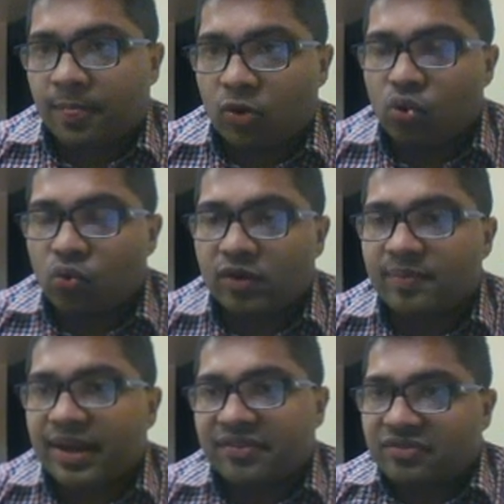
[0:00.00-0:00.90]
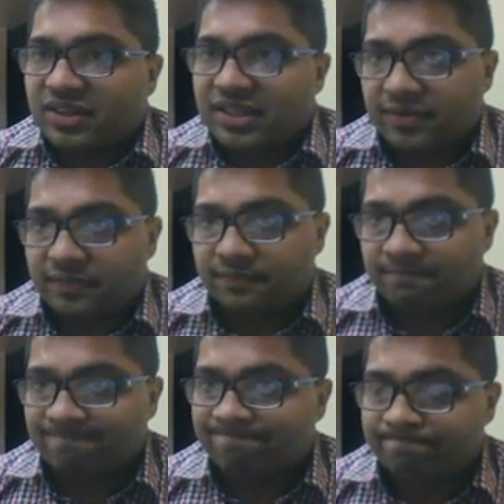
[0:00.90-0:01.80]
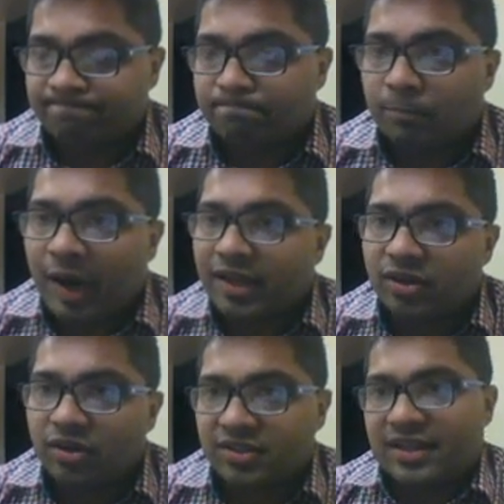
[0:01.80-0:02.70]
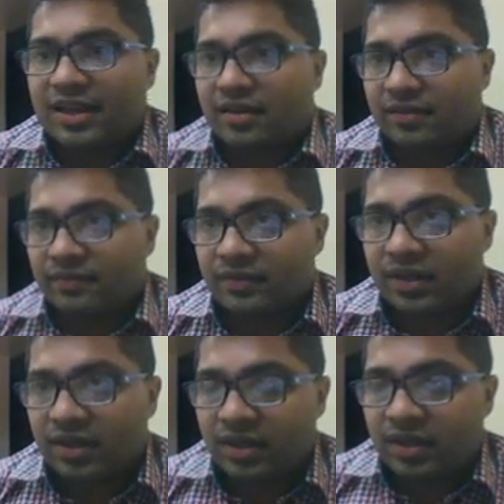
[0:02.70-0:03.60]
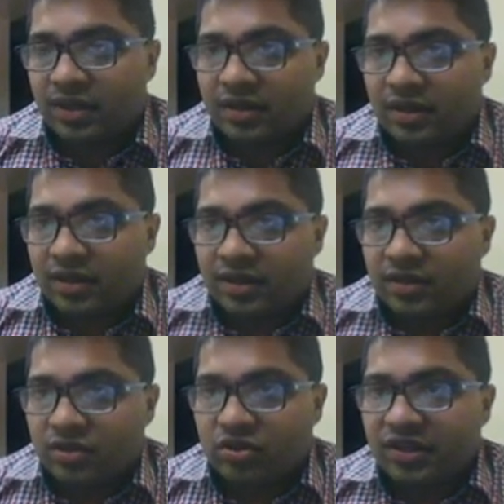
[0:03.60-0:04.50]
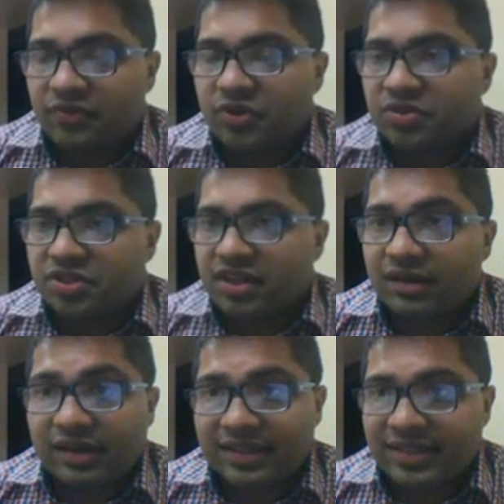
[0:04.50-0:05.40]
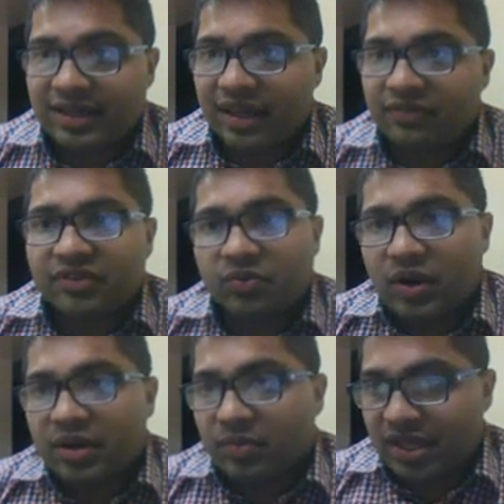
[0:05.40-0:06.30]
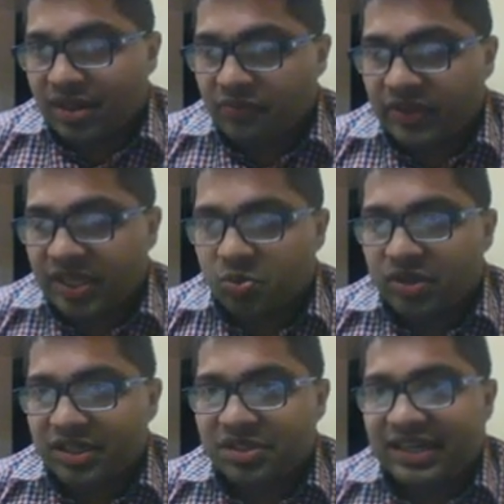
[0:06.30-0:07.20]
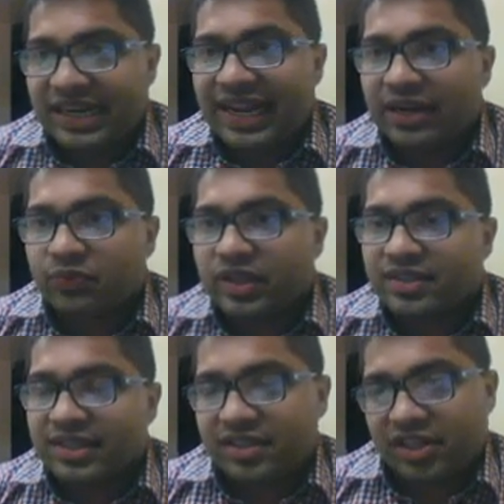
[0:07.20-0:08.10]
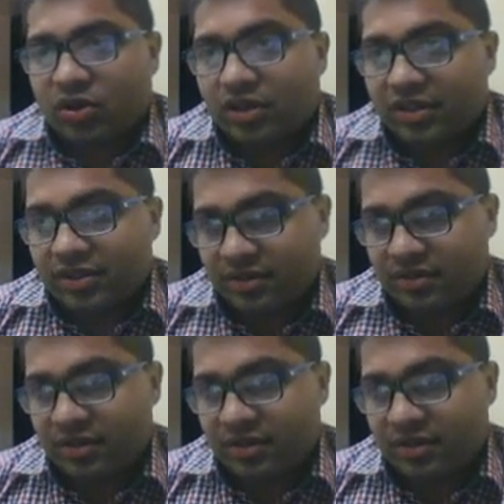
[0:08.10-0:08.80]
Who will benefit, buyer or seller? So in future, let's say after 1 month, Facebook is trading at $160.